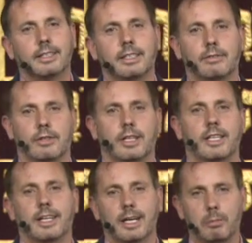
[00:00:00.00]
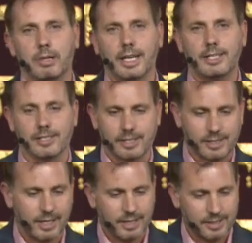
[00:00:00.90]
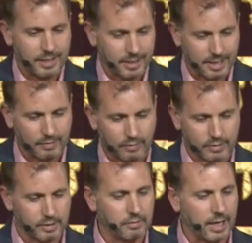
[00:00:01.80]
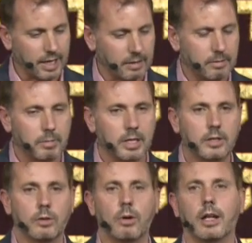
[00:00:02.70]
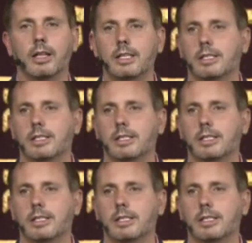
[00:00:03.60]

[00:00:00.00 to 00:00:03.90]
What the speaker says: If you're in an airplane, just stay seated. Everything's fine. But you know what?